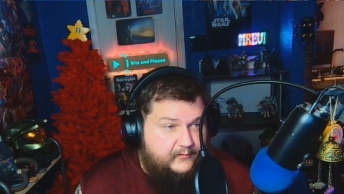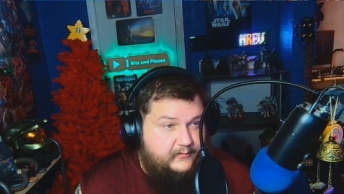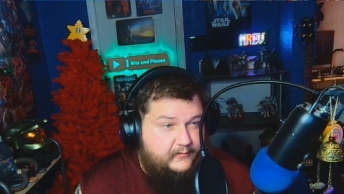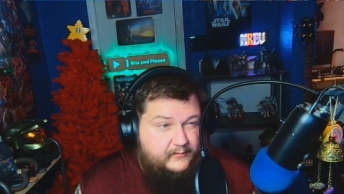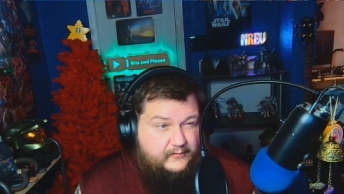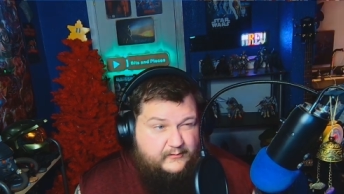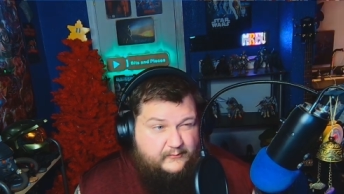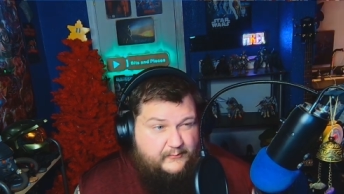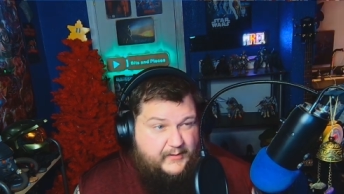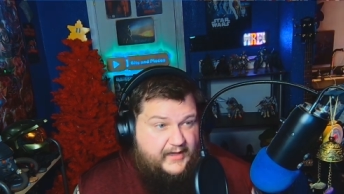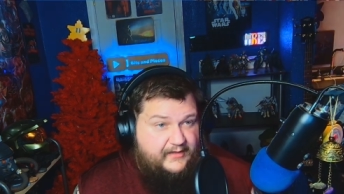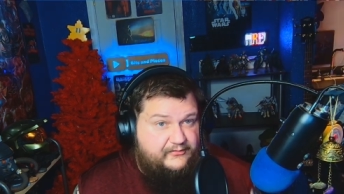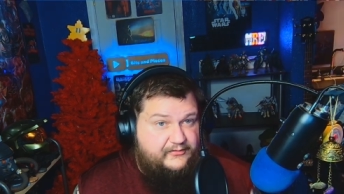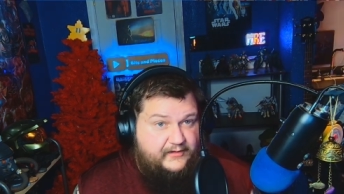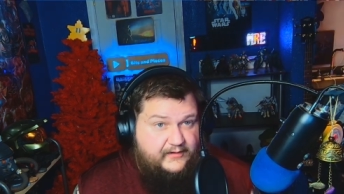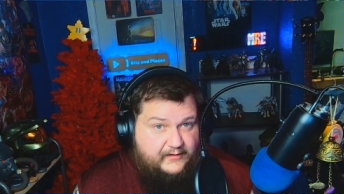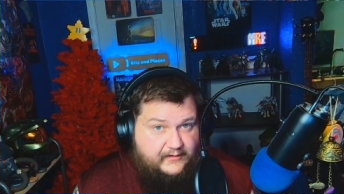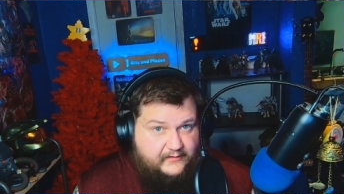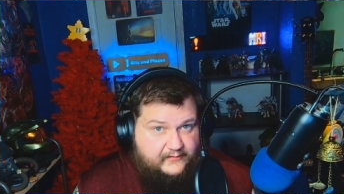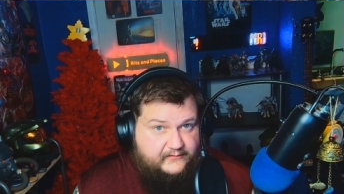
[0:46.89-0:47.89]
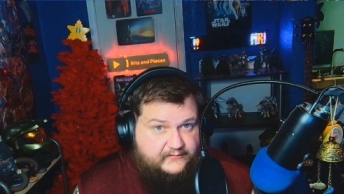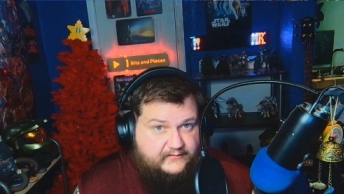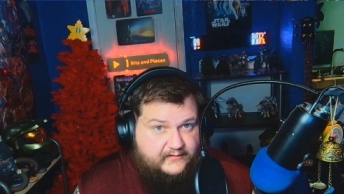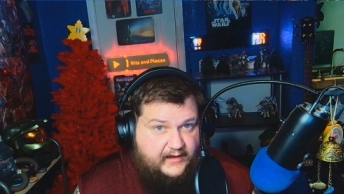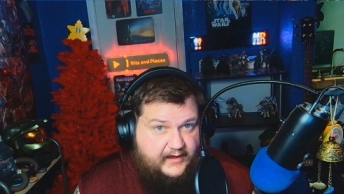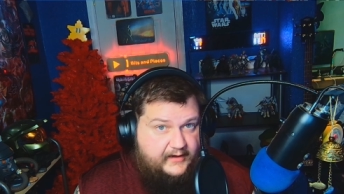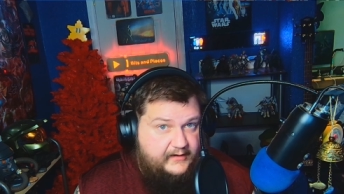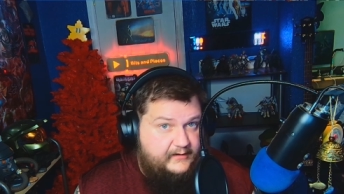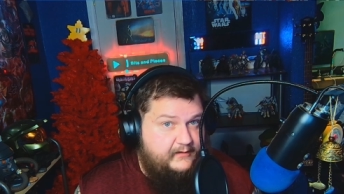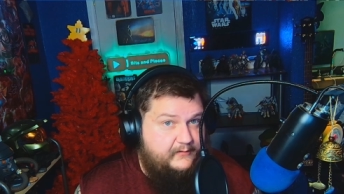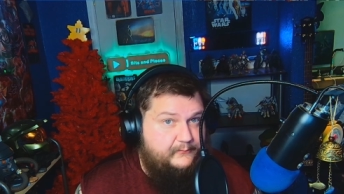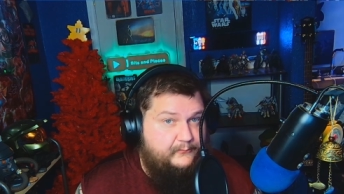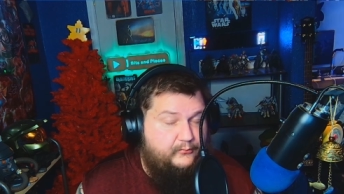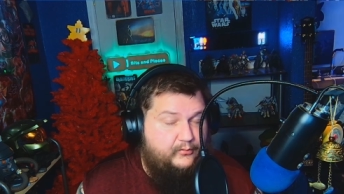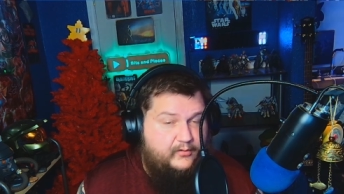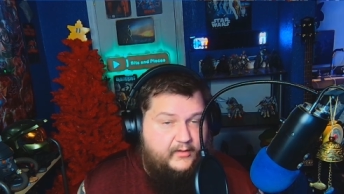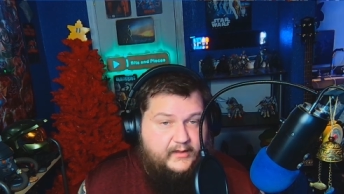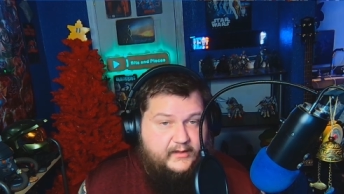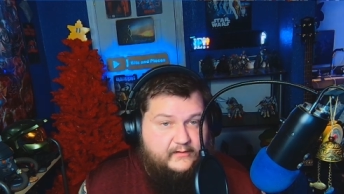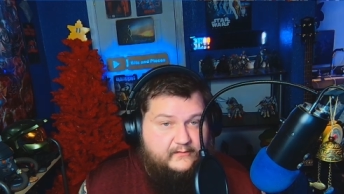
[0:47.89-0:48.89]
And the bad thing is, I didn't
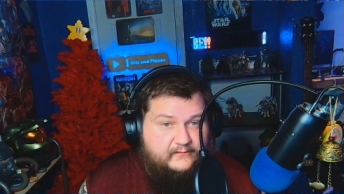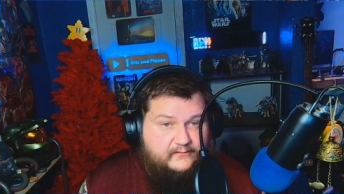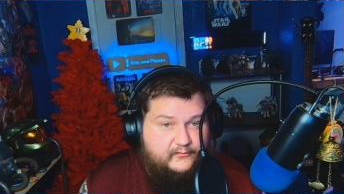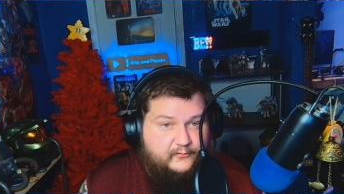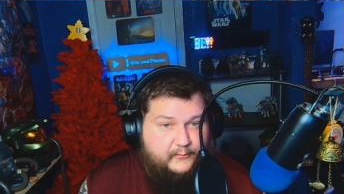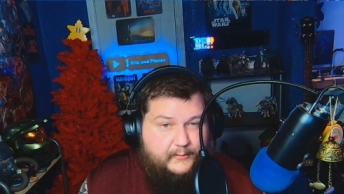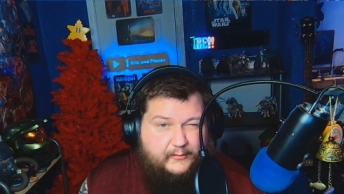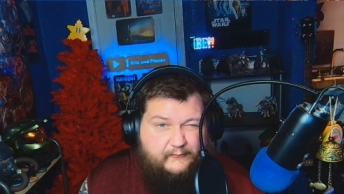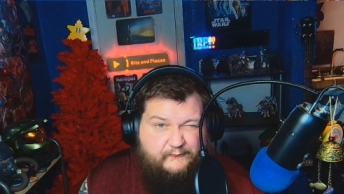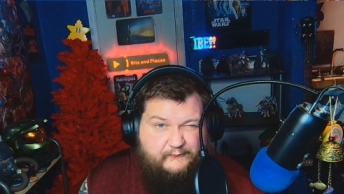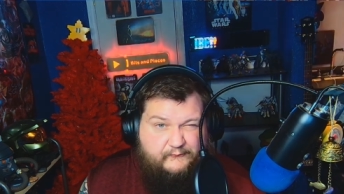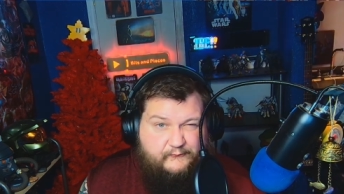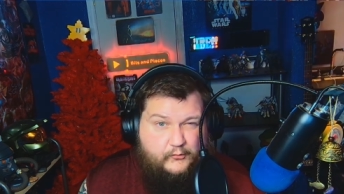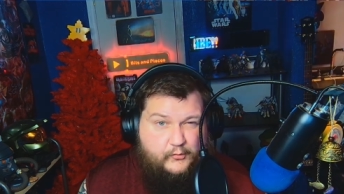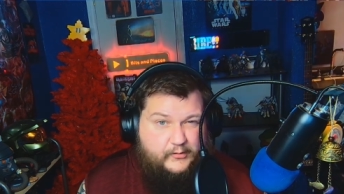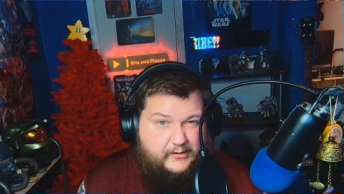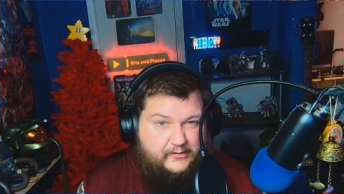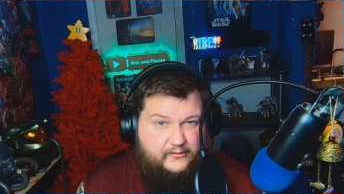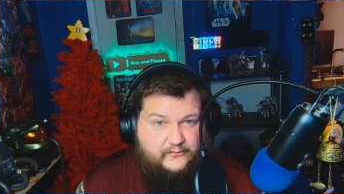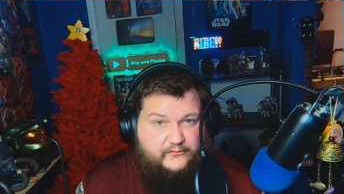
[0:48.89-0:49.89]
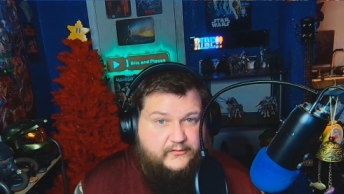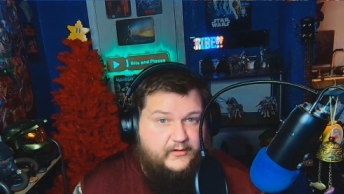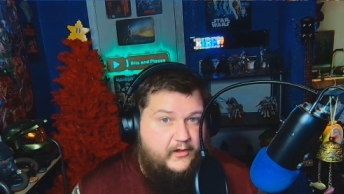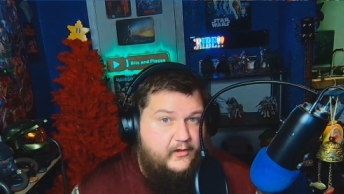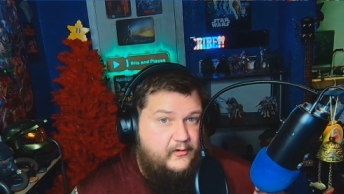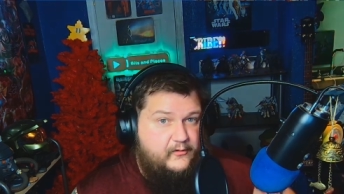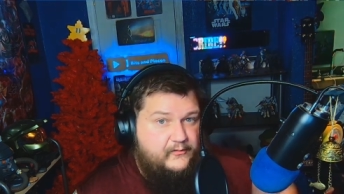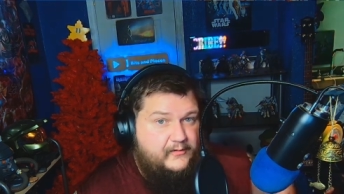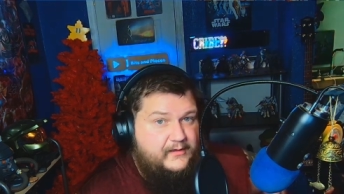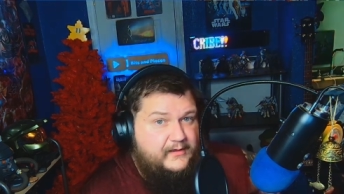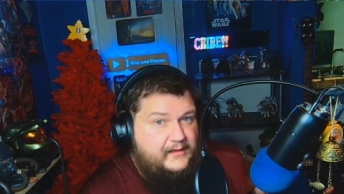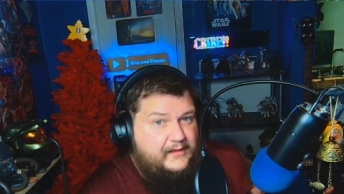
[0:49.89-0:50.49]
play it until about four years ago,